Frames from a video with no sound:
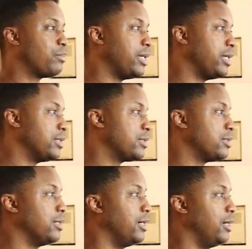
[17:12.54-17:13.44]
page.
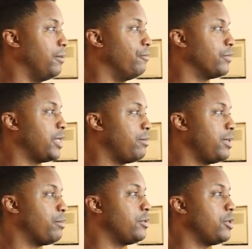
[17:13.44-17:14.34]
Hit me
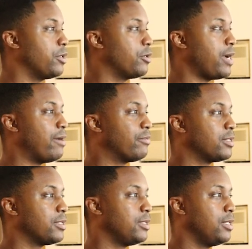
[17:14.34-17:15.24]
up on Know Your Craft
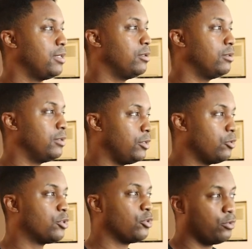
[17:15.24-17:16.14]

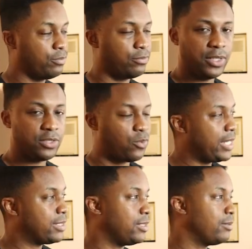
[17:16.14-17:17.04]
YouTube, that's
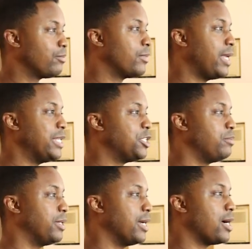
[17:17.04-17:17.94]
YT,
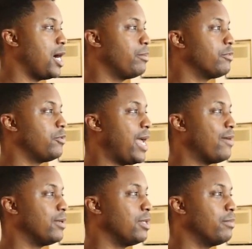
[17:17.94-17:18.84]
@gmail.com if you have
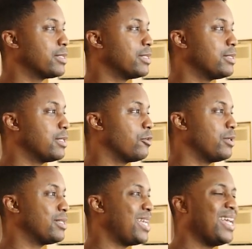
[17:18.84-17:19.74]
any business
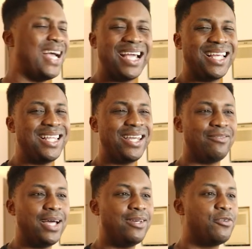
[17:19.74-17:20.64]
inquiries. I get a lot of,
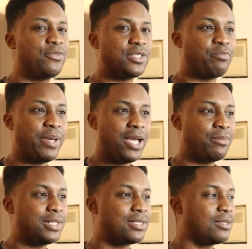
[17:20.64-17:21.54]
I don't know if it's spam,
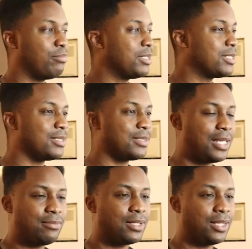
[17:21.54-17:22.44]
but it's just a bunch of the
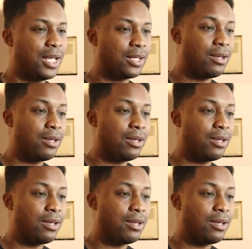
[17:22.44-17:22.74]
same thing, like,